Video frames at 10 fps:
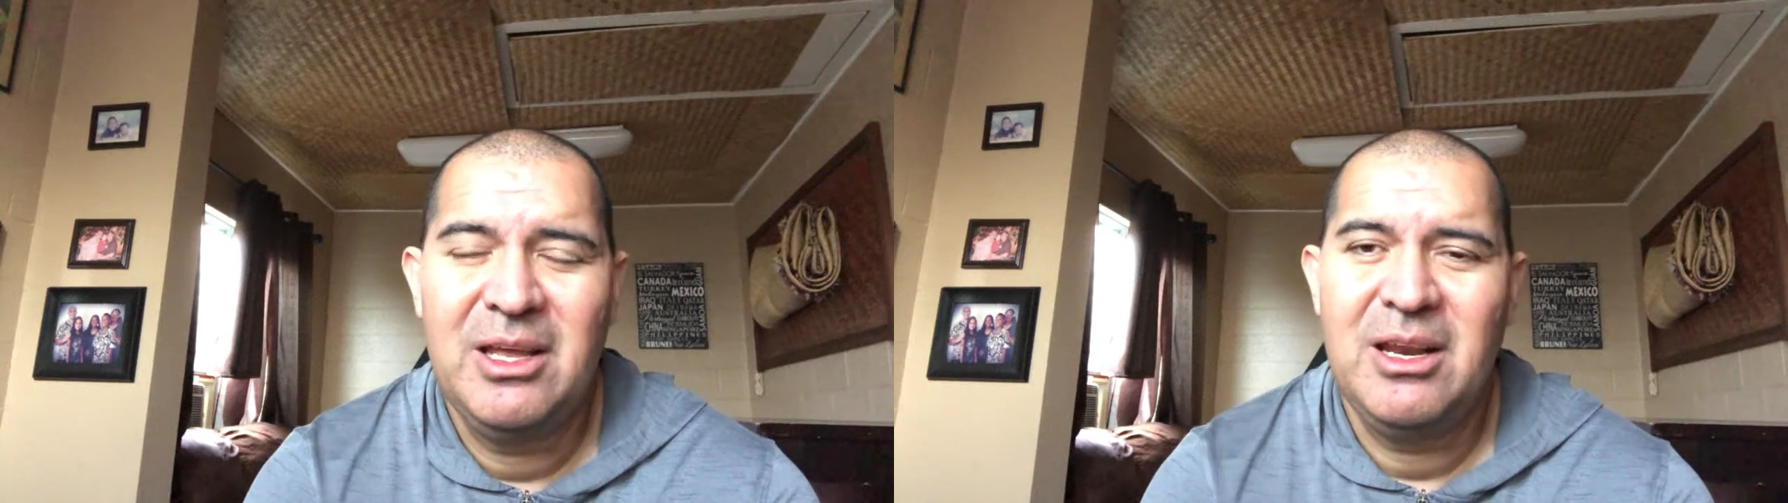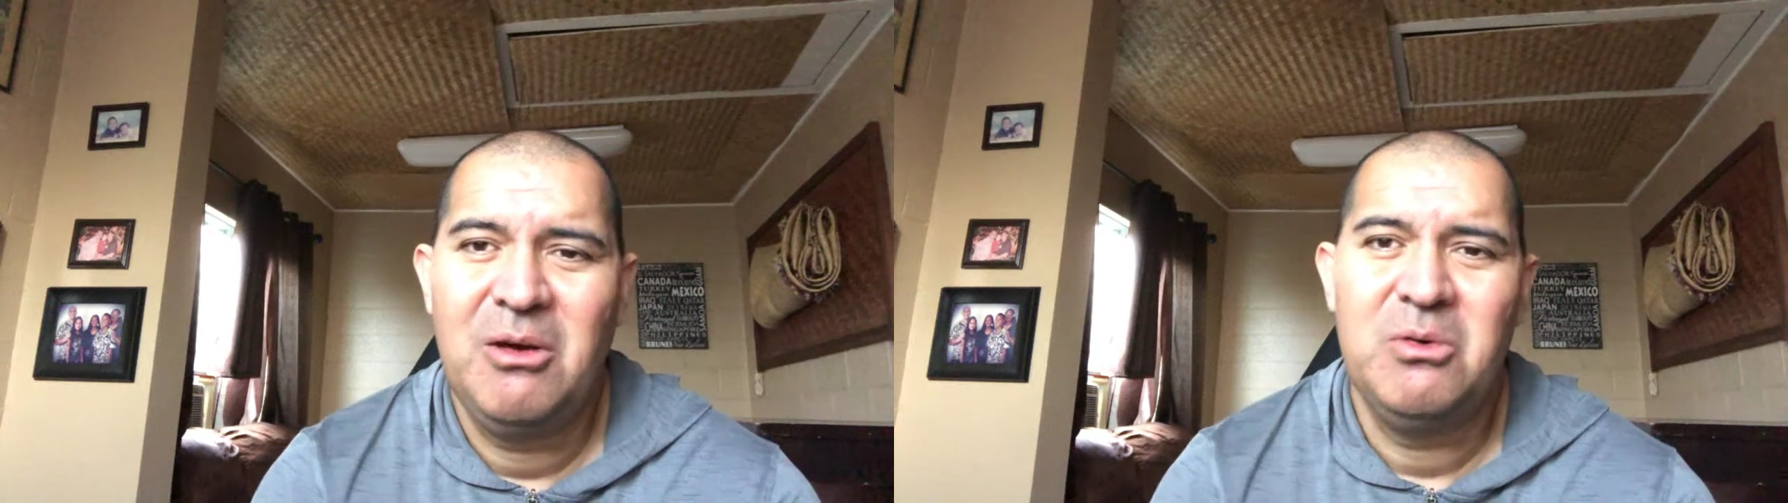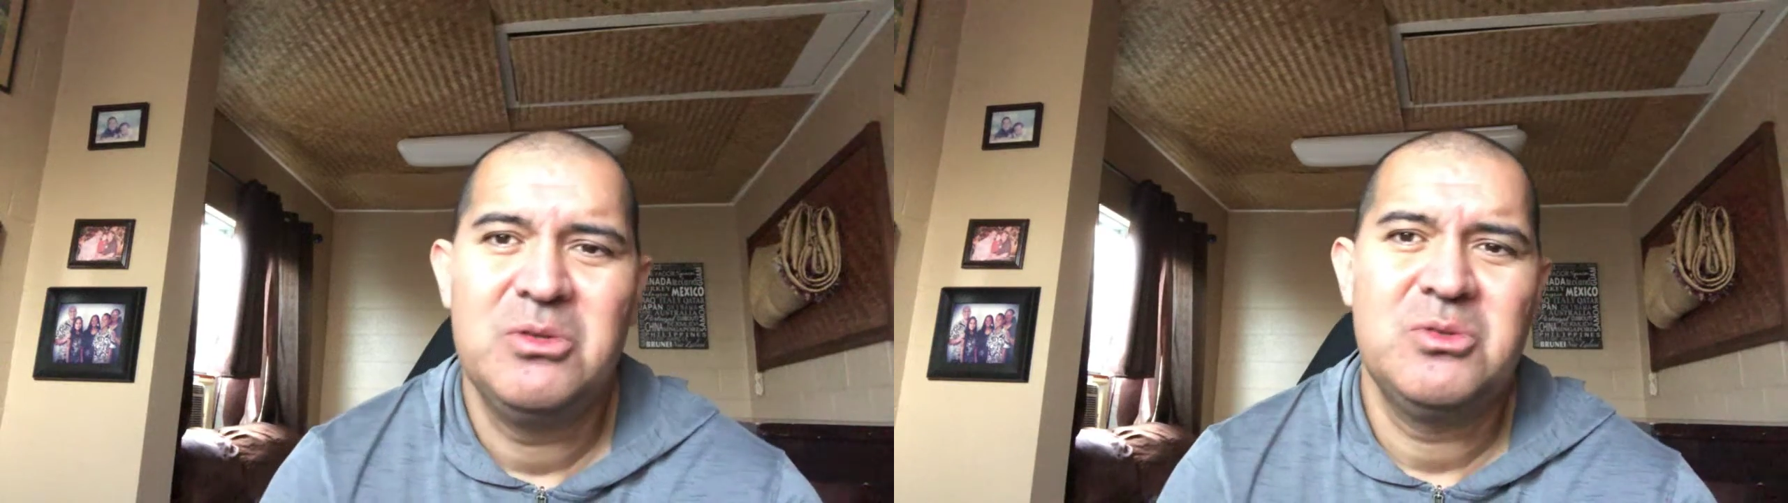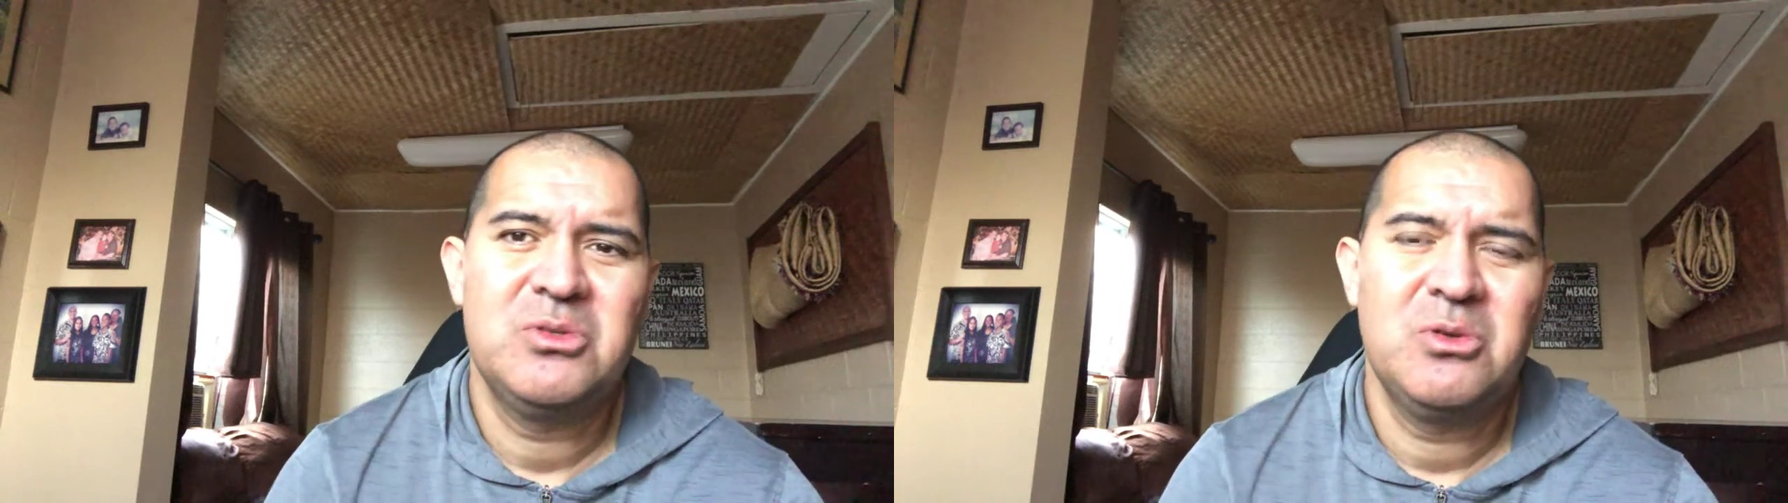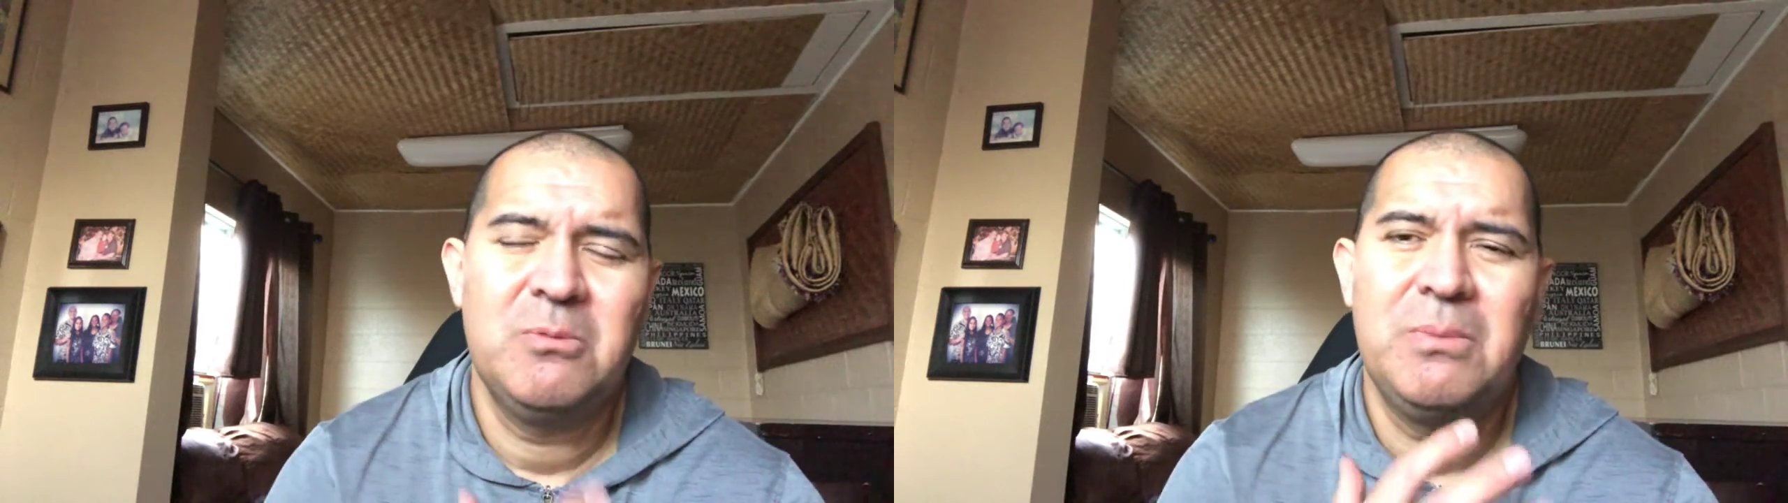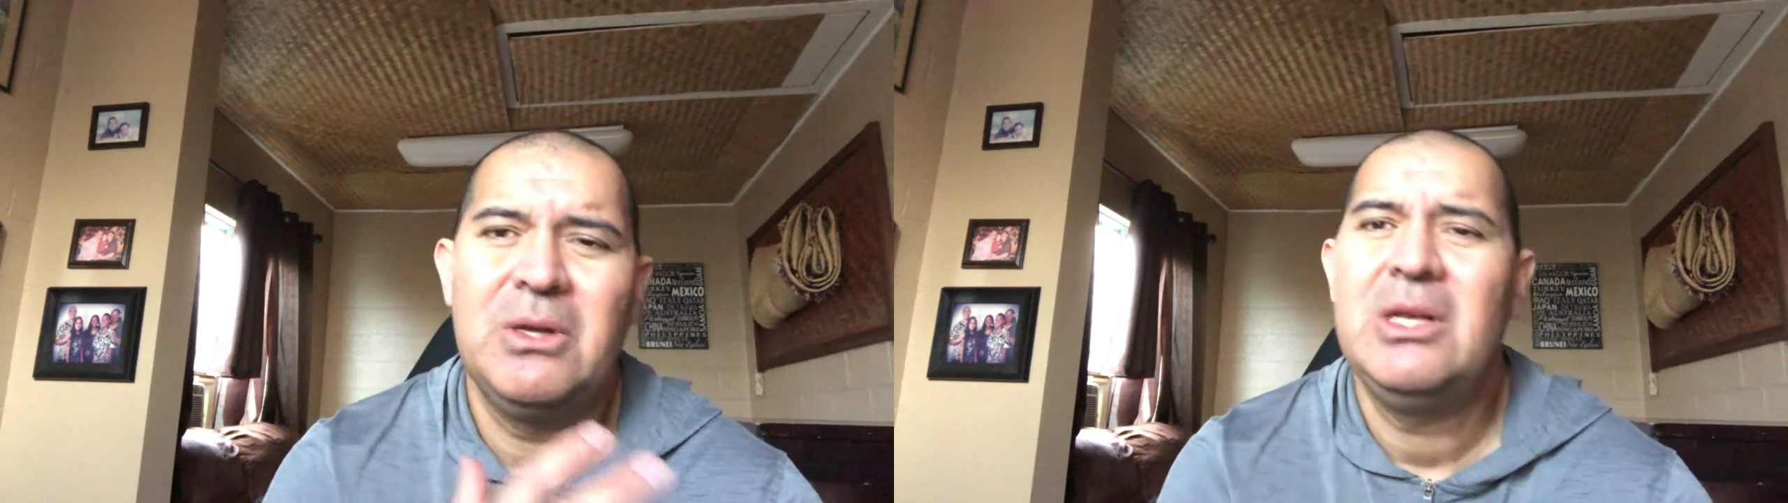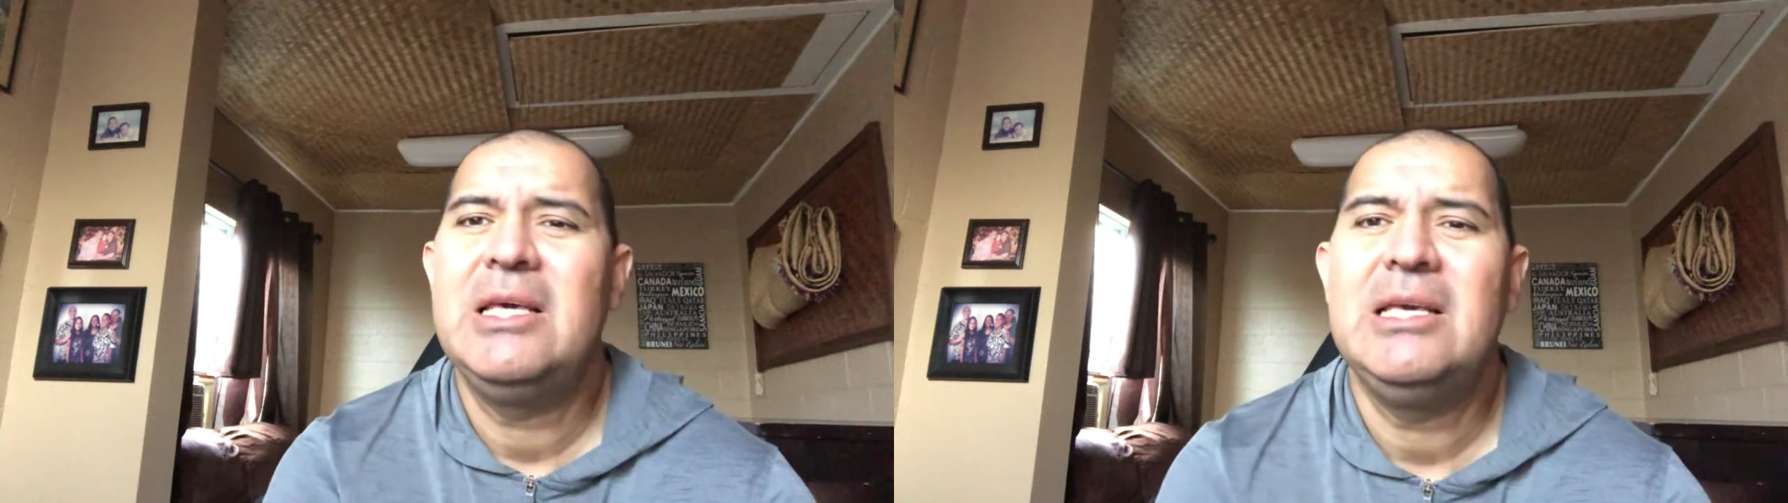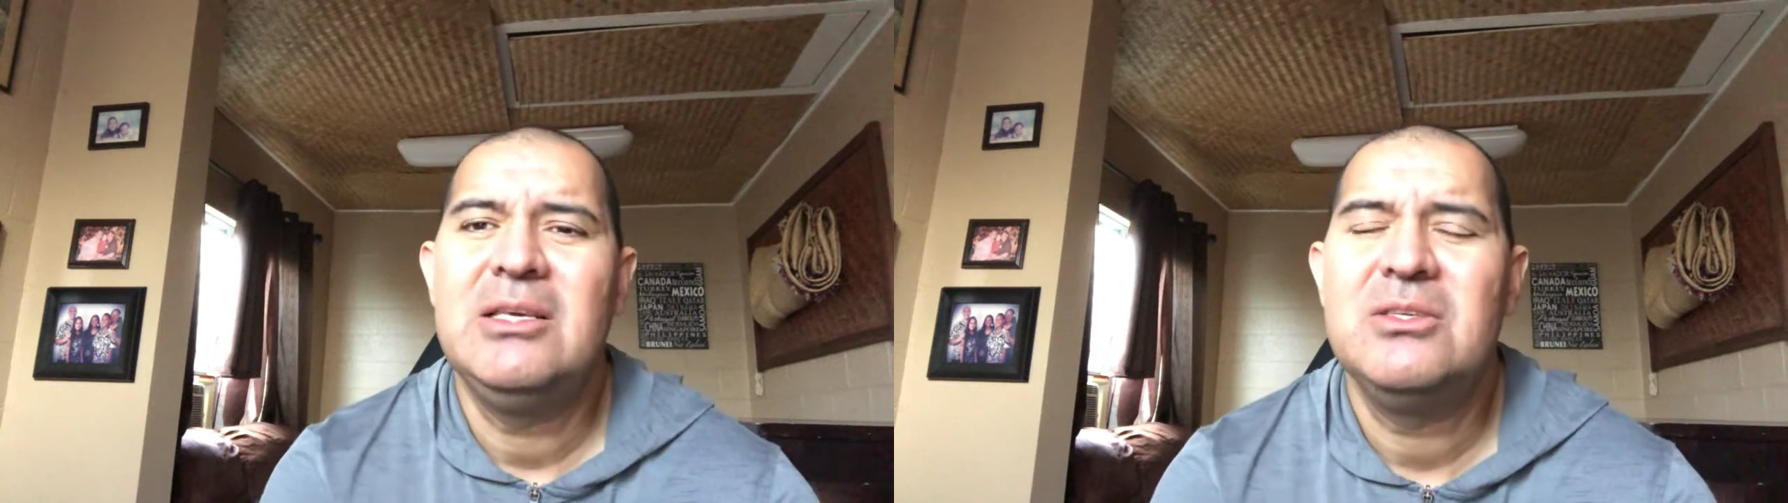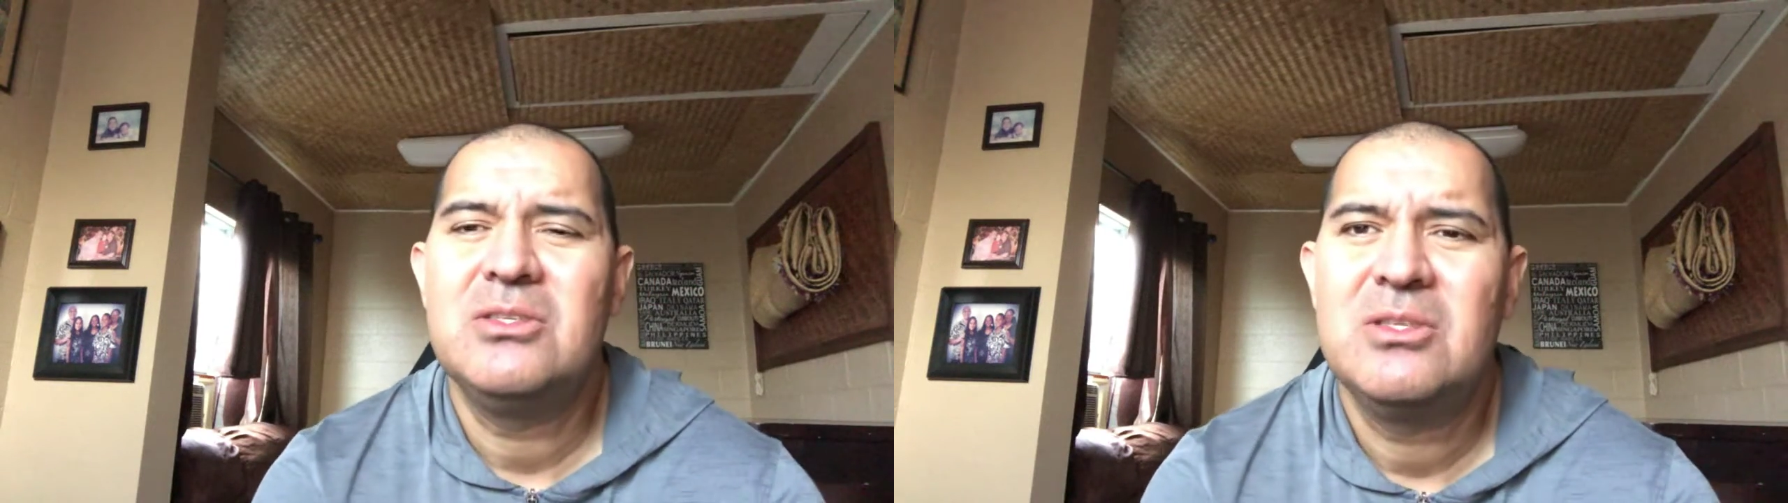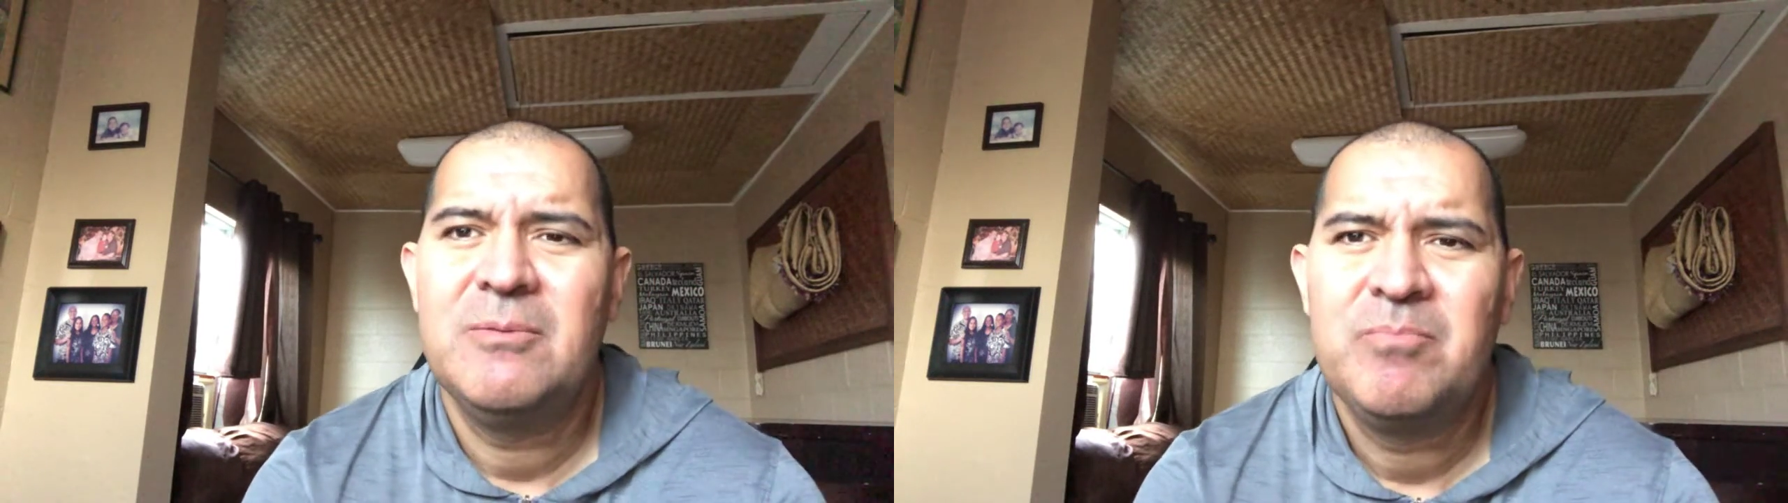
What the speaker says: and I was so pleased